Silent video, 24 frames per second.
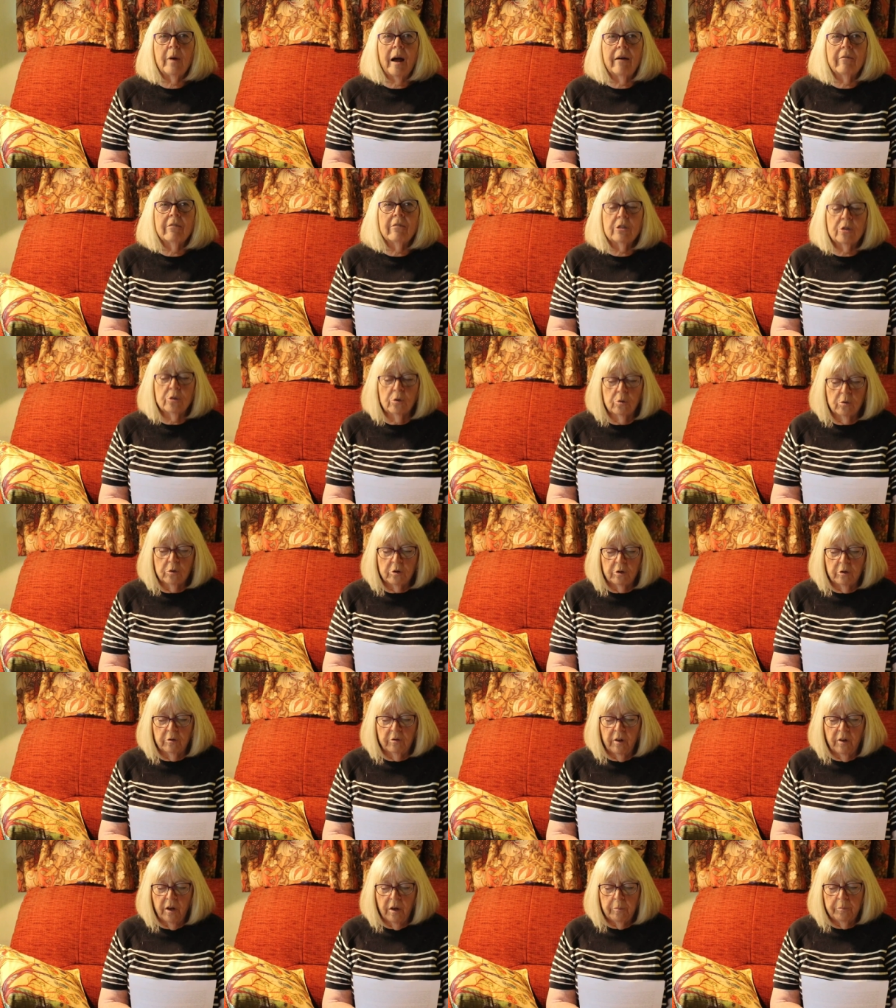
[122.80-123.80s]
wear a sort
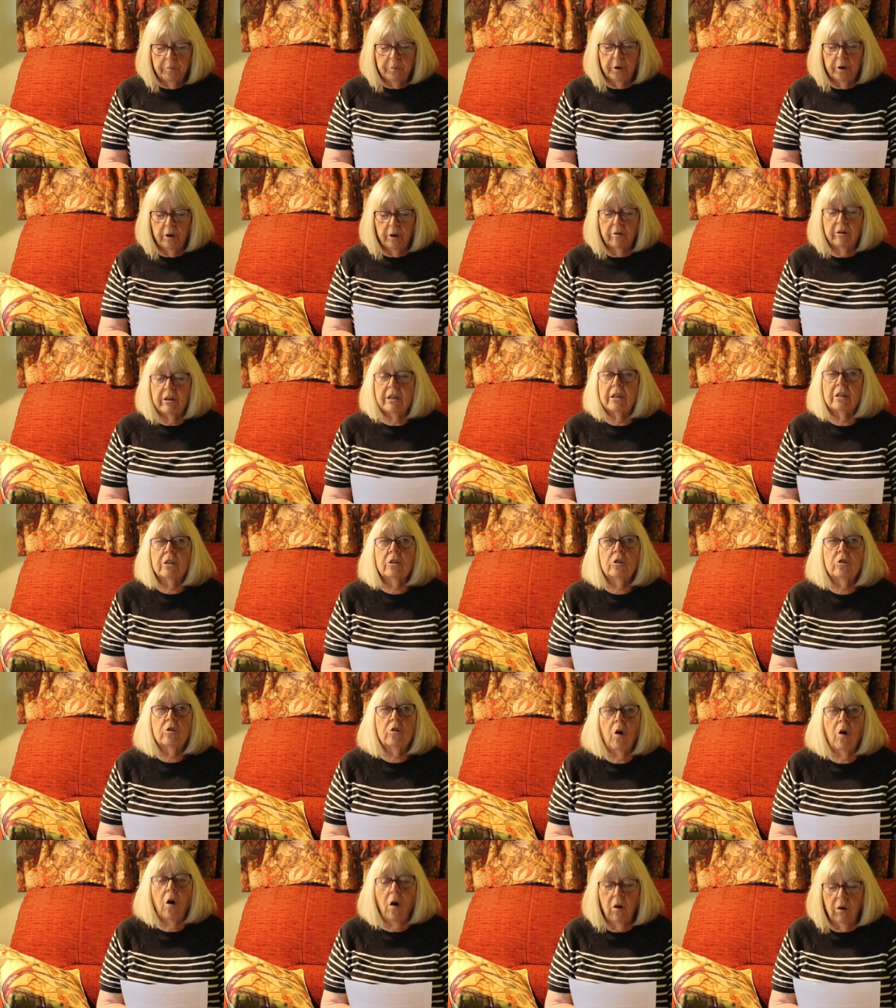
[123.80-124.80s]
of Puritan
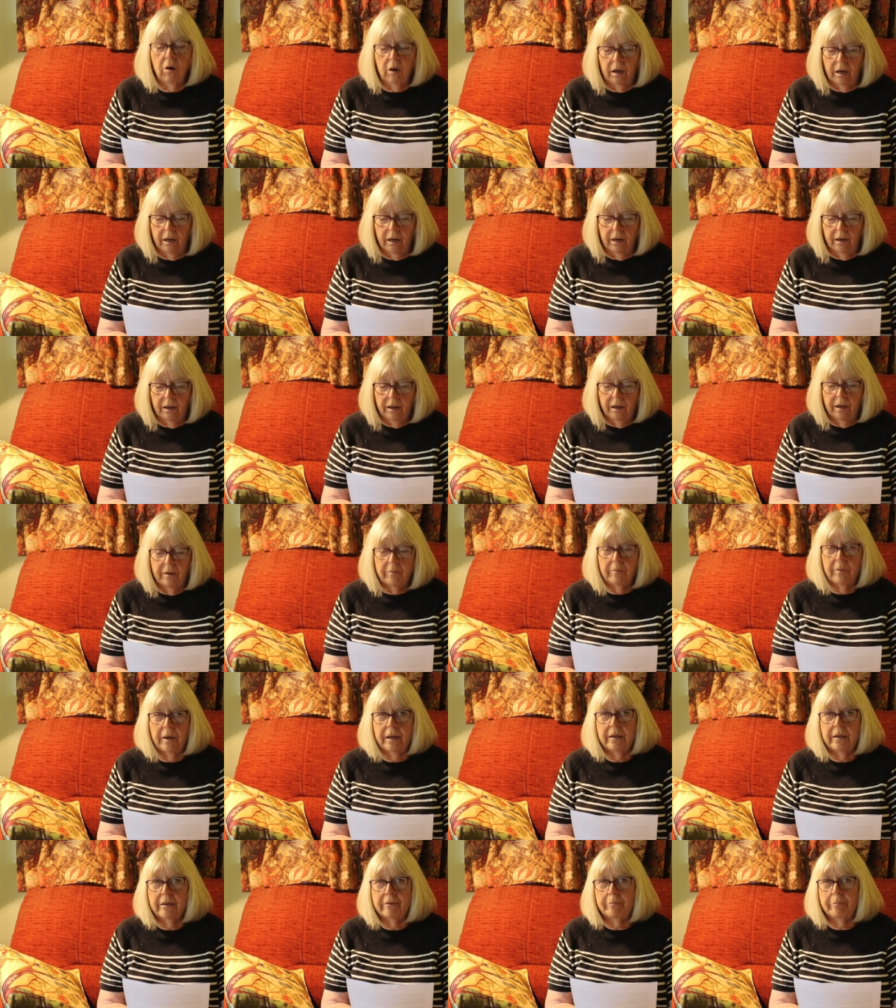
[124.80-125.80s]
collar
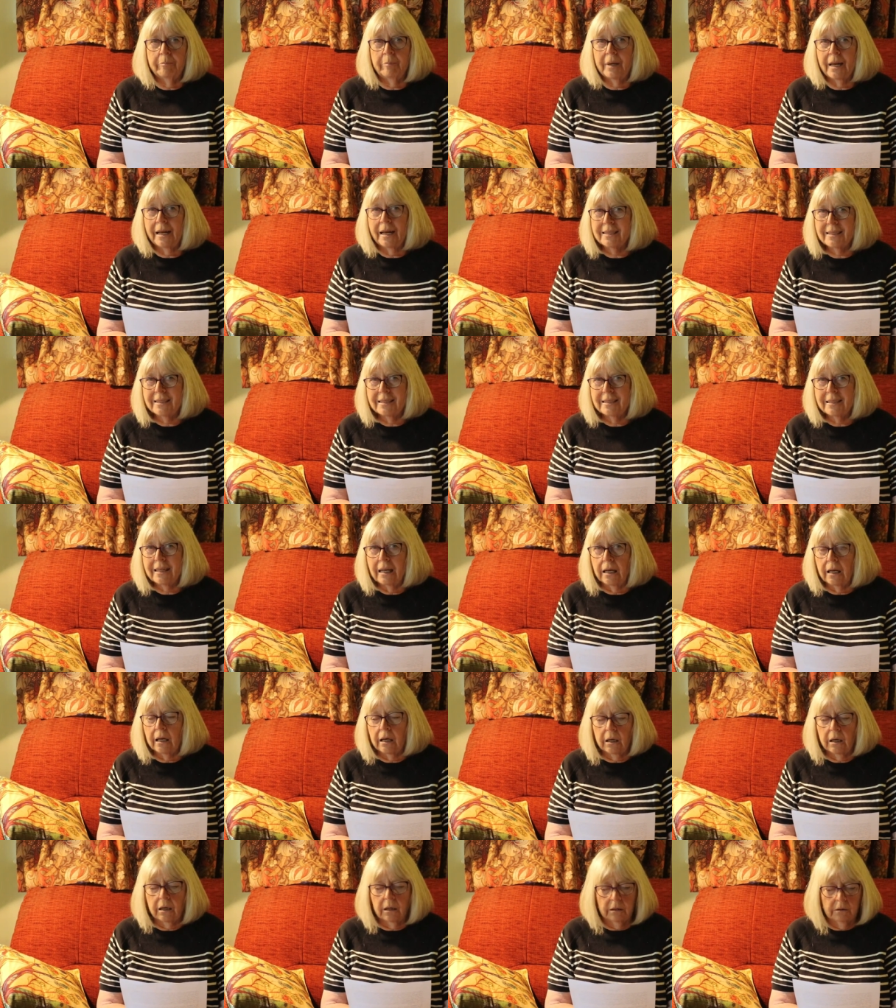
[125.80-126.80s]
made of
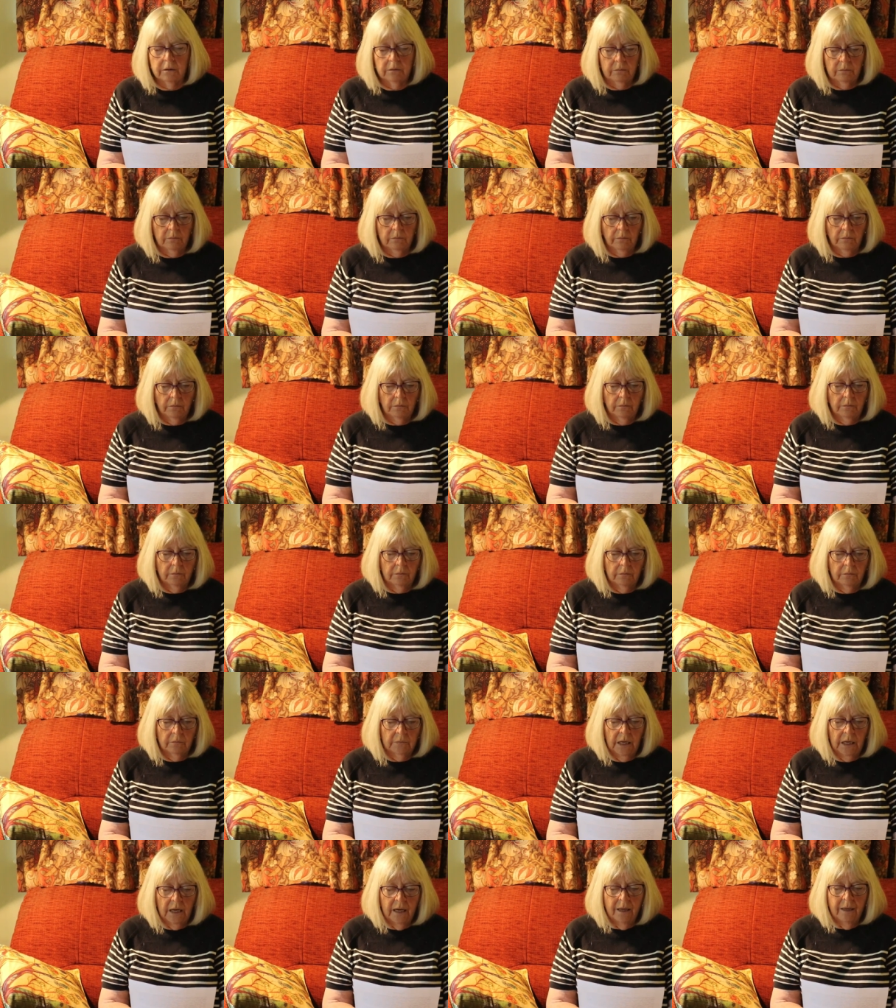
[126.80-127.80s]
plastic.
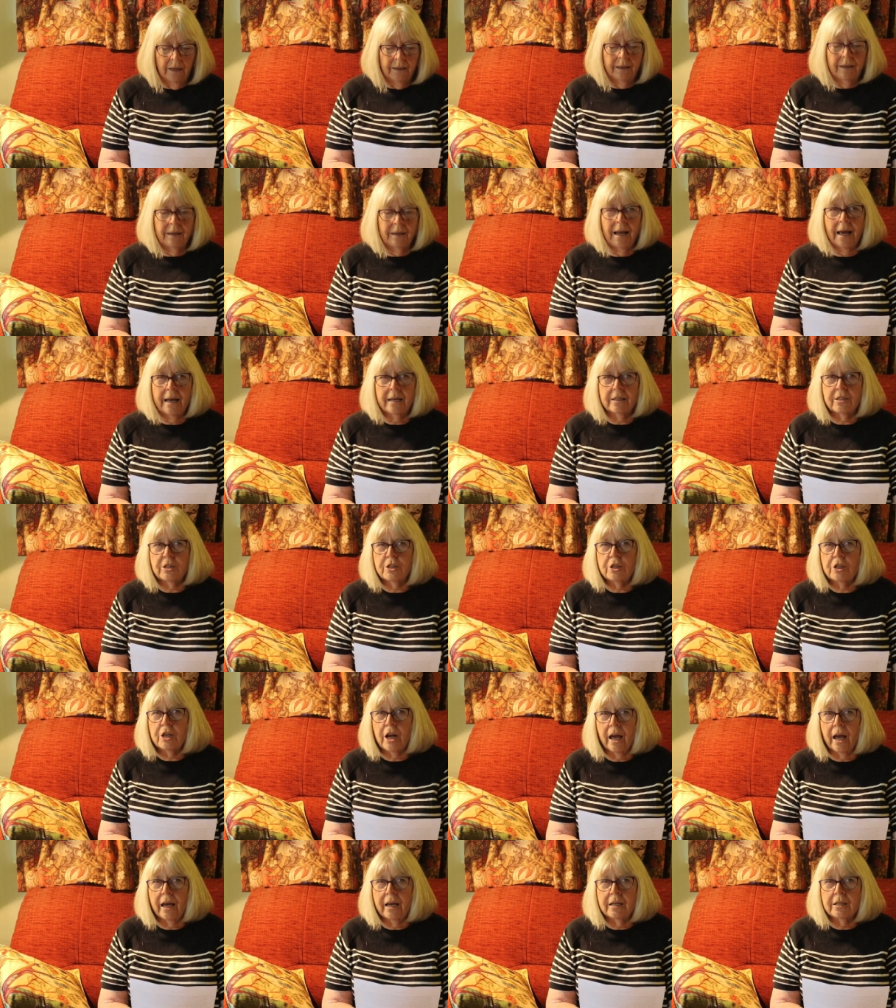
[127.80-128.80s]
The next
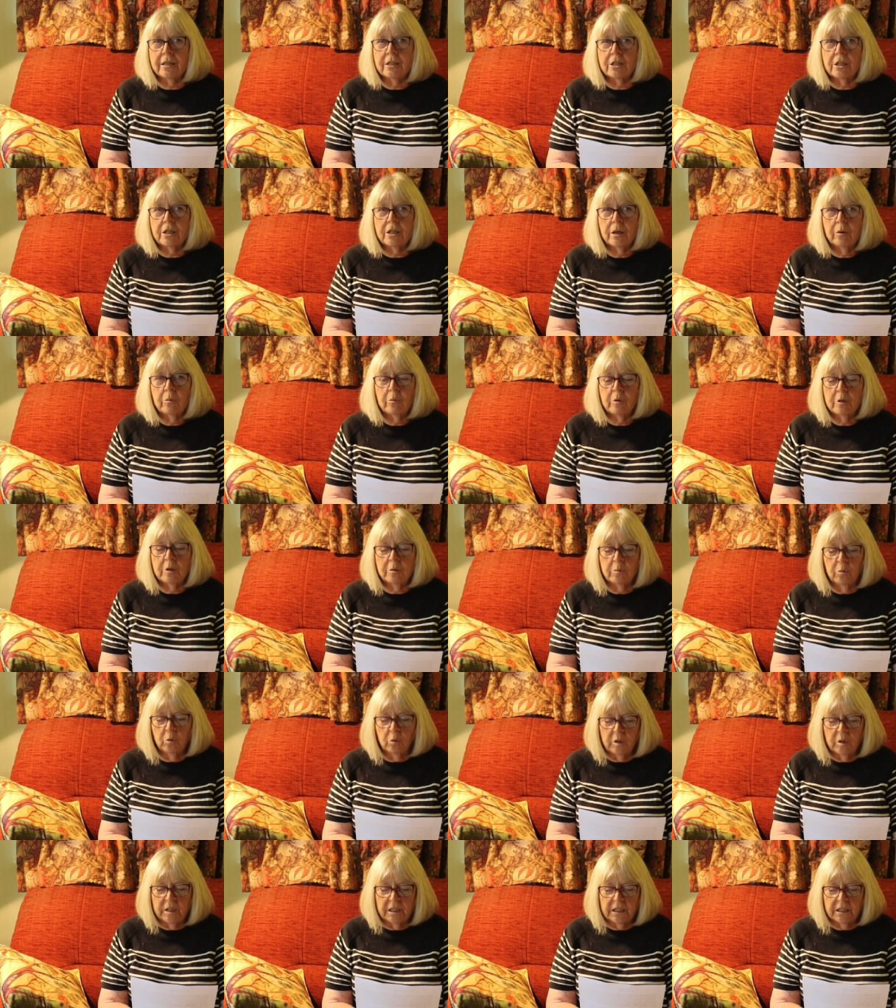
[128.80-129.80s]
change was
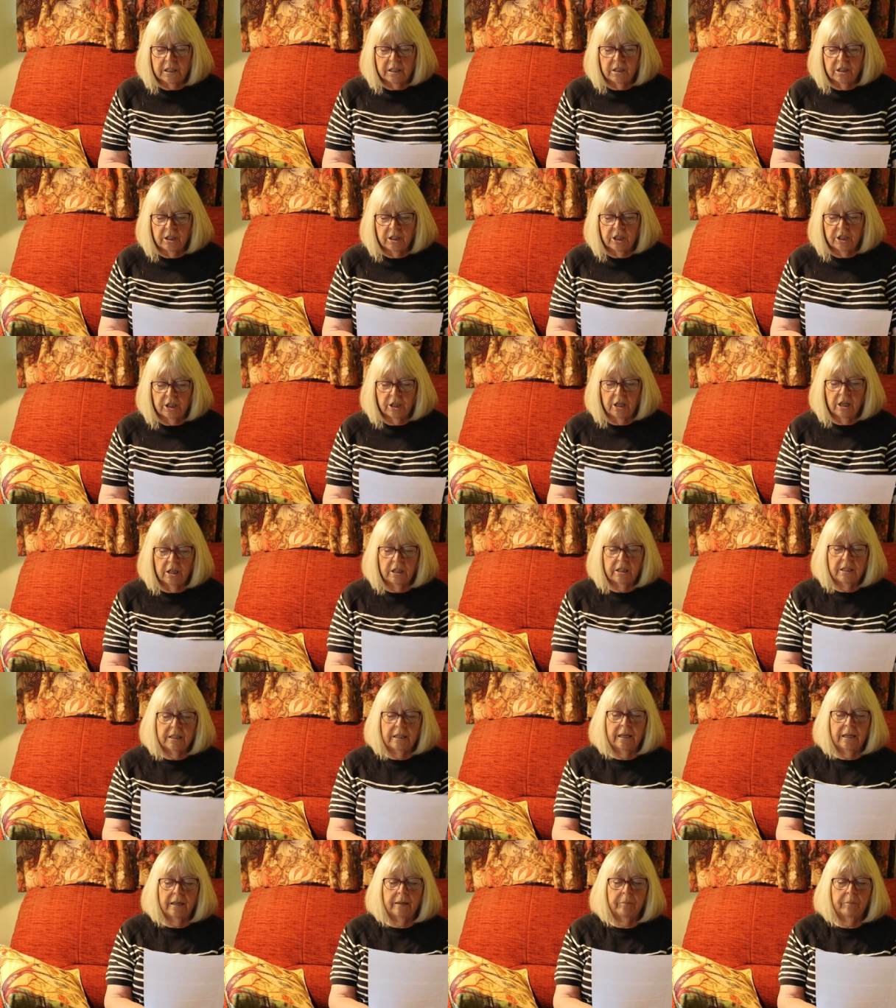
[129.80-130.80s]
more
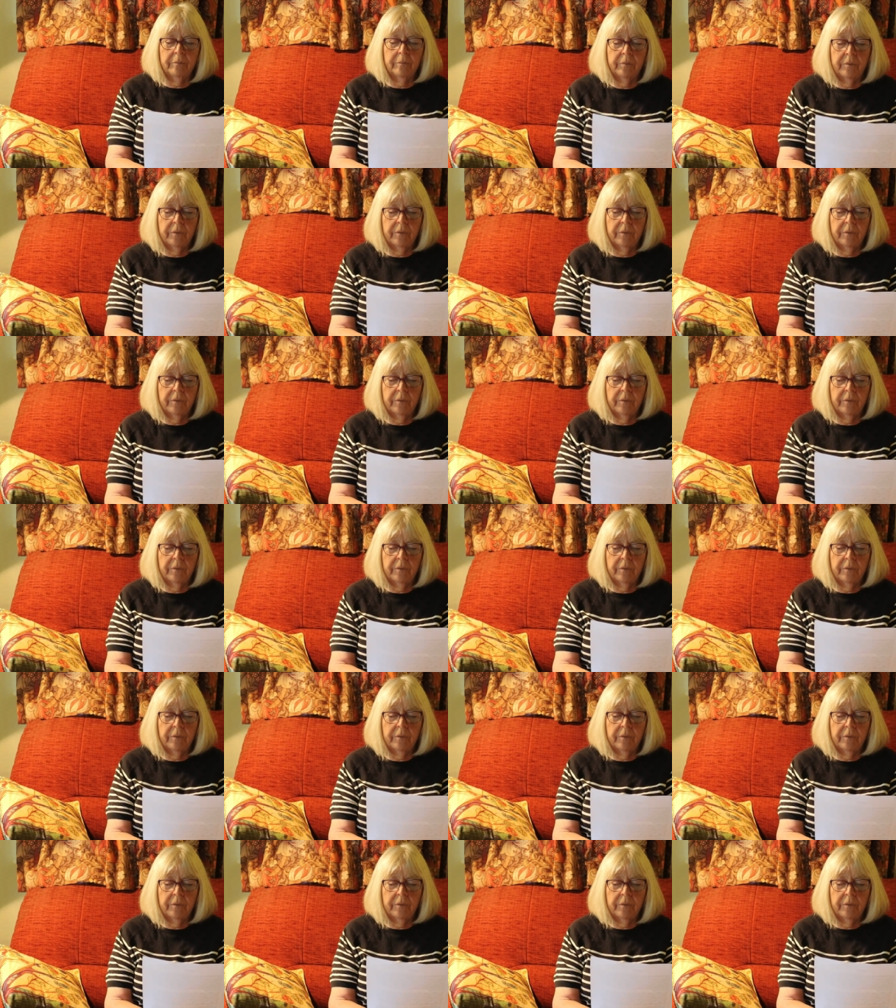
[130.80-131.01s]
disconcerting.